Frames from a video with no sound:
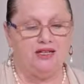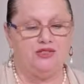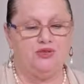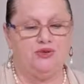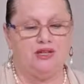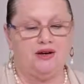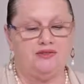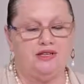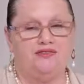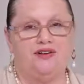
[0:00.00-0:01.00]

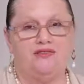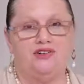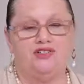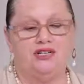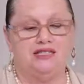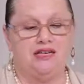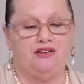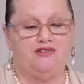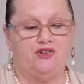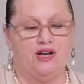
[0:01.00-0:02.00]

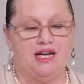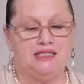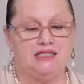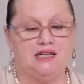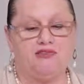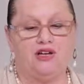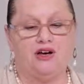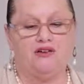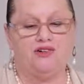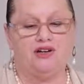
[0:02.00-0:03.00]
2,574 cases have
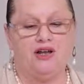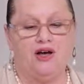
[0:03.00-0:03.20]
recovered,